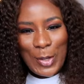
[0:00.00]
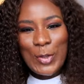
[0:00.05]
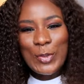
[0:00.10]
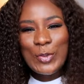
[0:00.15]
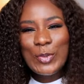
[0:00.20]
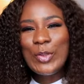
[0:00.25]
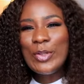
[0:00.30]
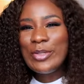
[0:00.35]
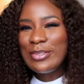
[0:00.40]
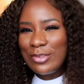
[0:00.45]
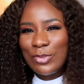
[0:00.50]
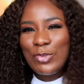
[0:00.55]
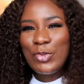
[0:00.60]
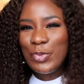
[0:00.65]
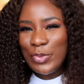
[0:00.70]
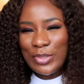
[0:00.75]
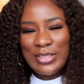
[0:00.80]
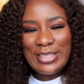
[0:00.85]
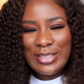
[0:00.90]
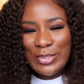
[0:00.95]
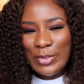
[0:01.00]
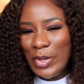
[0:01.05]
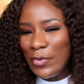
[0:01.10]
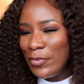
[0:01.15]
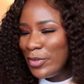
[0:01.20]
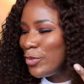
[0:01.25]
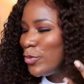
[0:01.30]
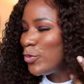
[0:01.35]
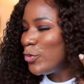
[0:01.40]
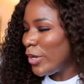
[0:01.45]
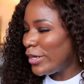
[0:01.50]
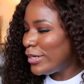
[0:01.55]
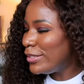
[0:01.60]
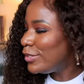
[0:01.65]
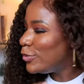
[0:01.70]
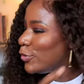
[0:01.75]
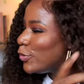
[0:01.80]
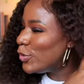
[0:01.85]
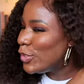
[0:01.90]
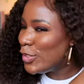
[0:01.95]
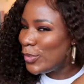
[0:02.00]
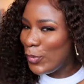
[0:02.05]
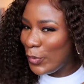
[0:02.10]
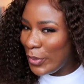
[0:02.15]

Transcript: so truly you don't even need to do anything to this